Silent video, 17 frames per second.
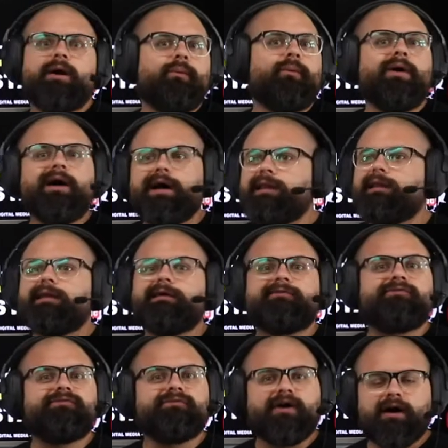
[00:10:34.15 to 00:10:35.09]
what in the
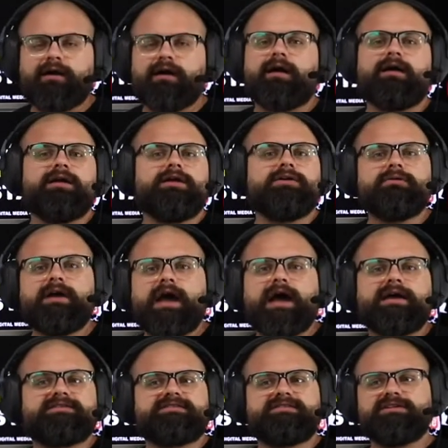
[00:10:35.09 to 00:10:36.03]
fuck are you
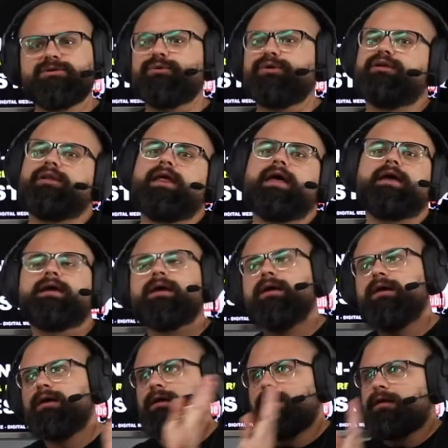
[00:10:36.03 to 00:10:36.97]
guys doing? Like,
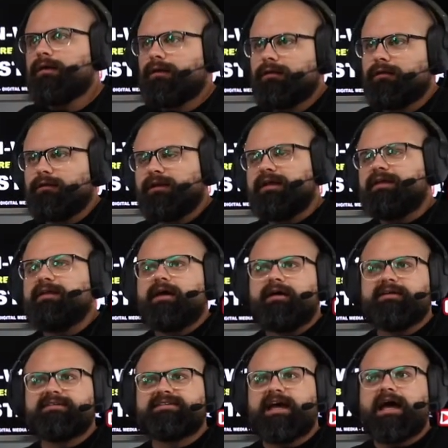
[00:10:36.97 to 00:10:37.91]

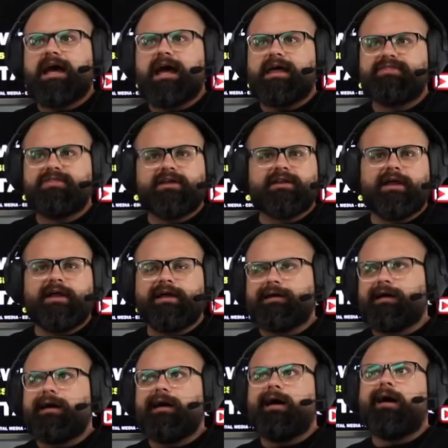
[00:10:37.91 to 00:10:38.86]
Linndale's got, I think,
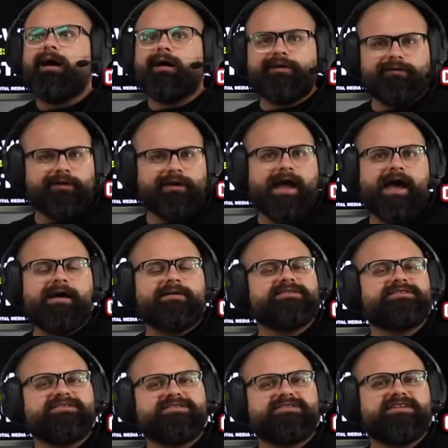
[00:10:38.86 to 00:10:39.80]
like 100
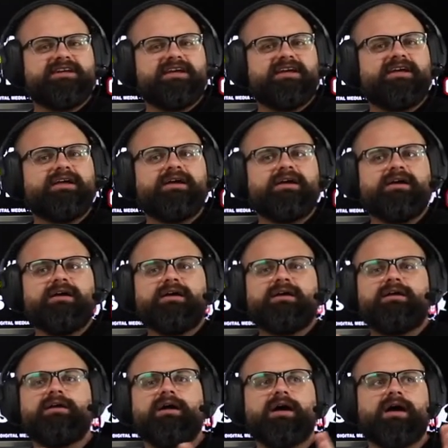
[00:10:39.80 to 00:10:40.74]
houses in it.
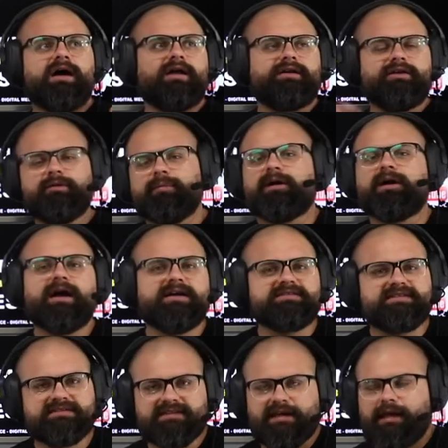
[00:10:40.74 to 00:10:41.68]
Newburgh
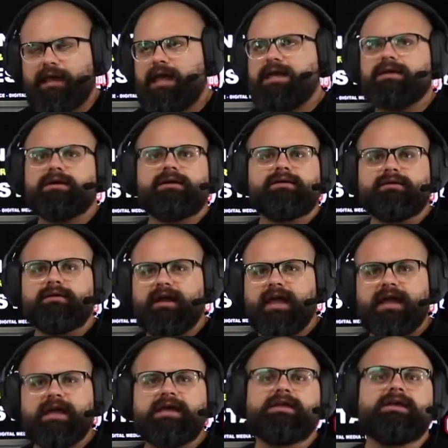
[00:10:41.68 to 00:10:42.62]
Heights has like
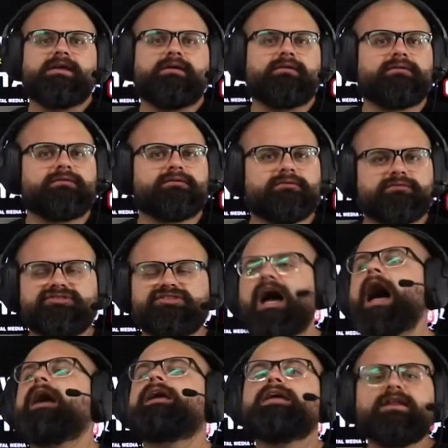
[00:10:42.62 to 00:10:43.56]
880.
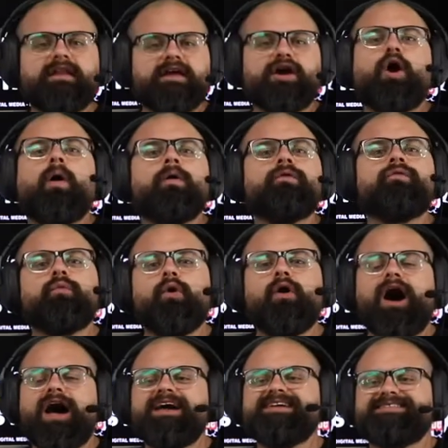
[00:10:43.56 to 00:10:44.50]
Shockingly, Holton
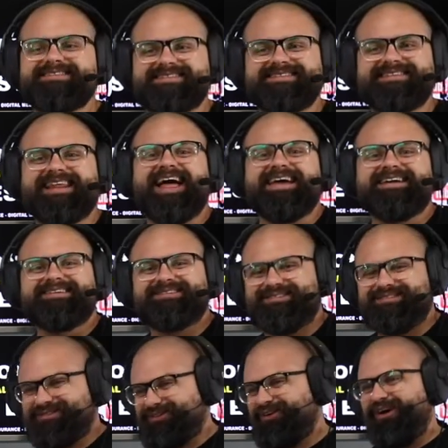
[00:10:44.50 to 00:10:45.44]
Wise is like
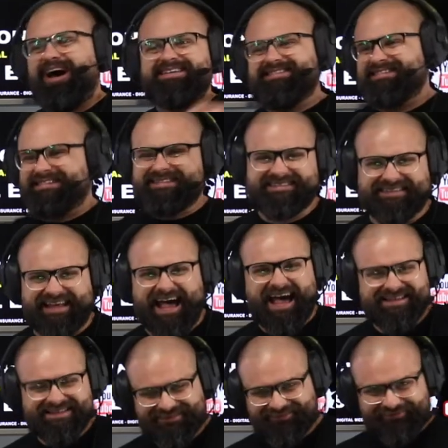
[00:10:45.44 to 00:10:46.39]
twice the
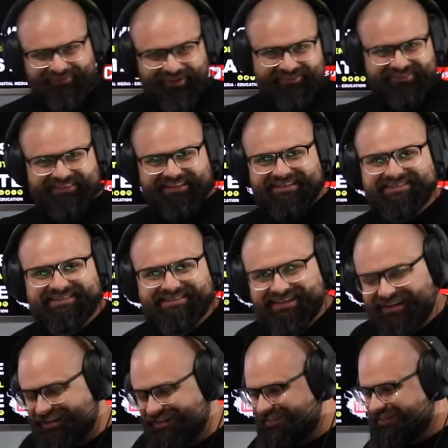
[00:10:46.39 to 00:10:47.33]
size of both these
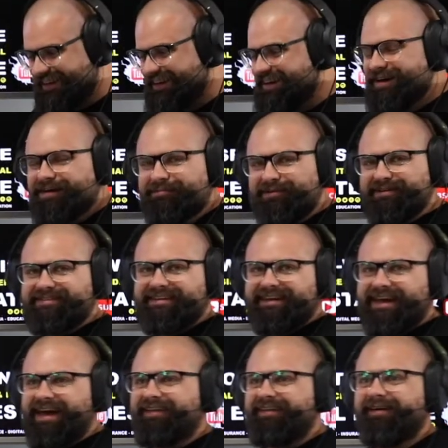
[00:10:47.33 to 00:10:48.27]
cities put
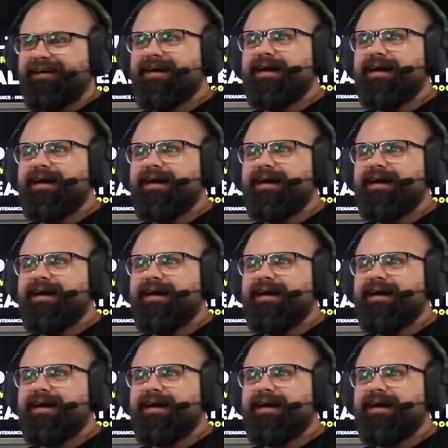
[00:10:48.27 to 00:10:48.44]
together.